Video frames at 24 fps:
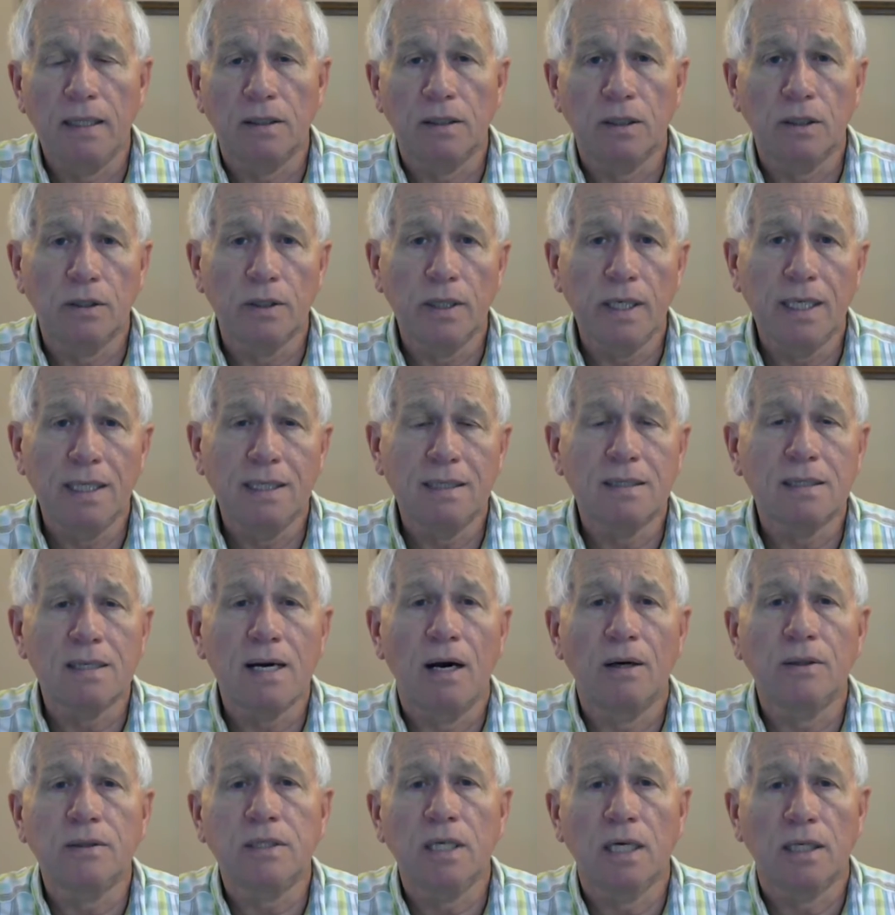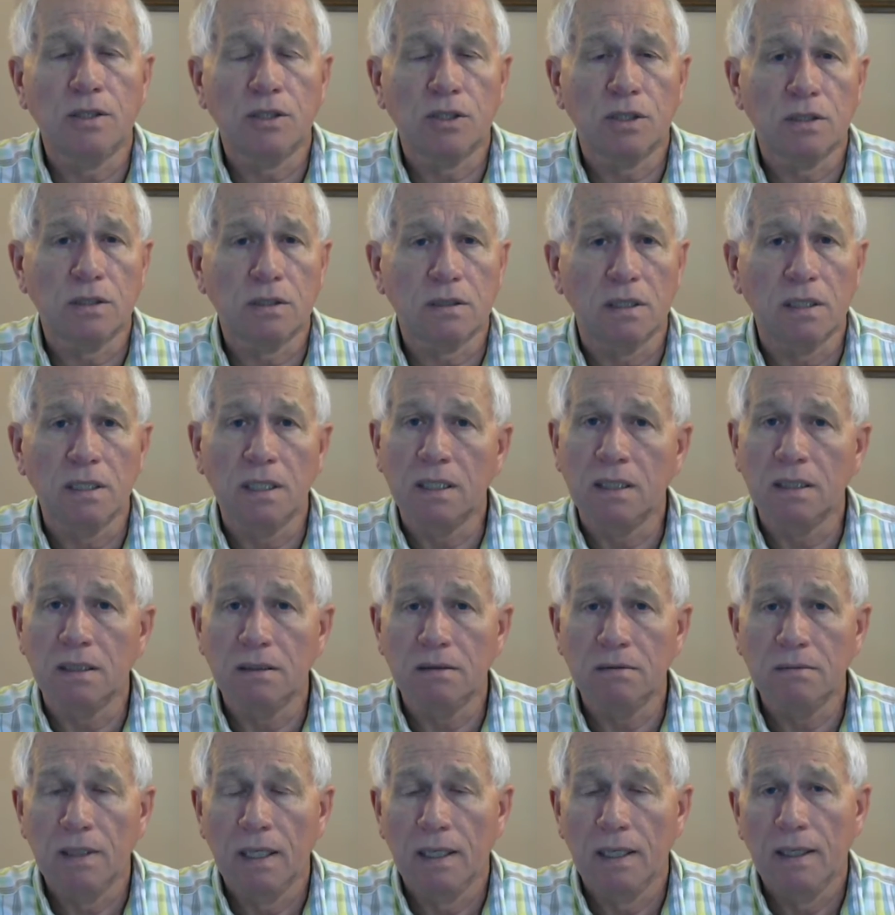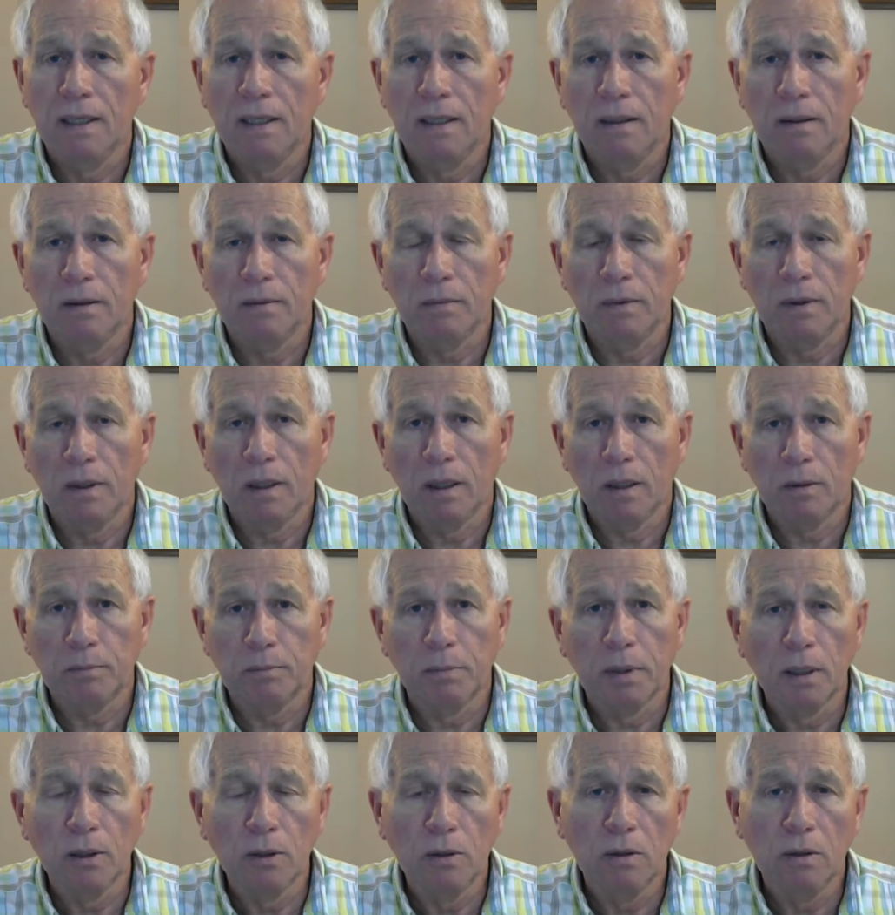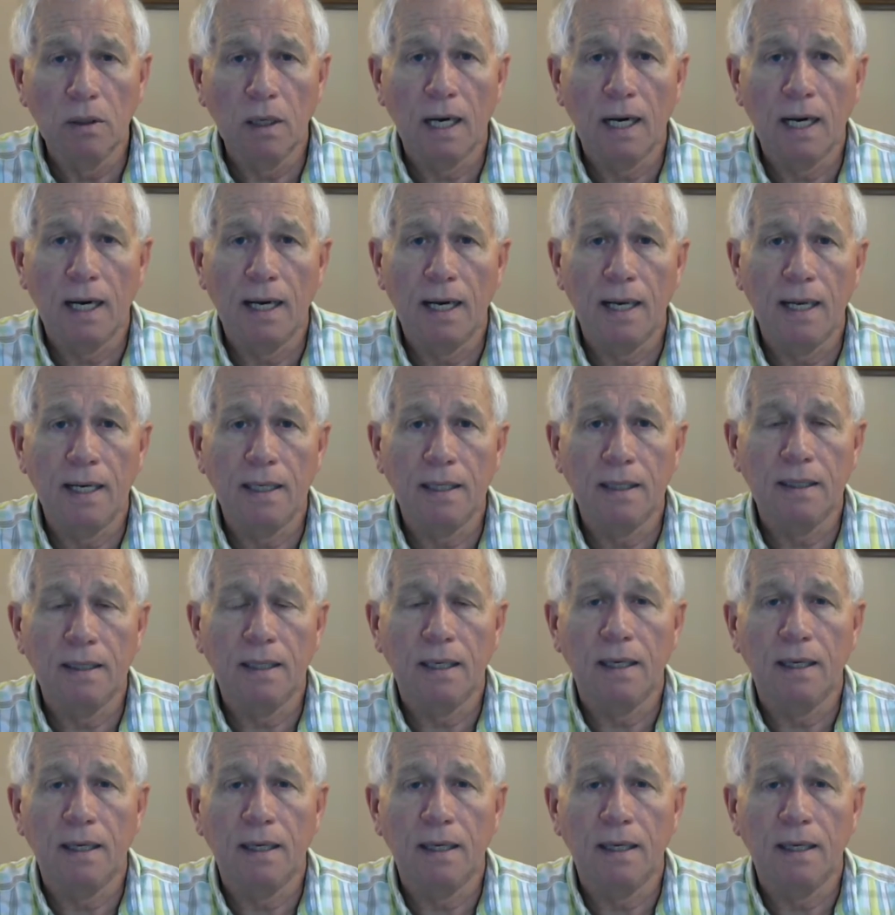and green down touches the blue line,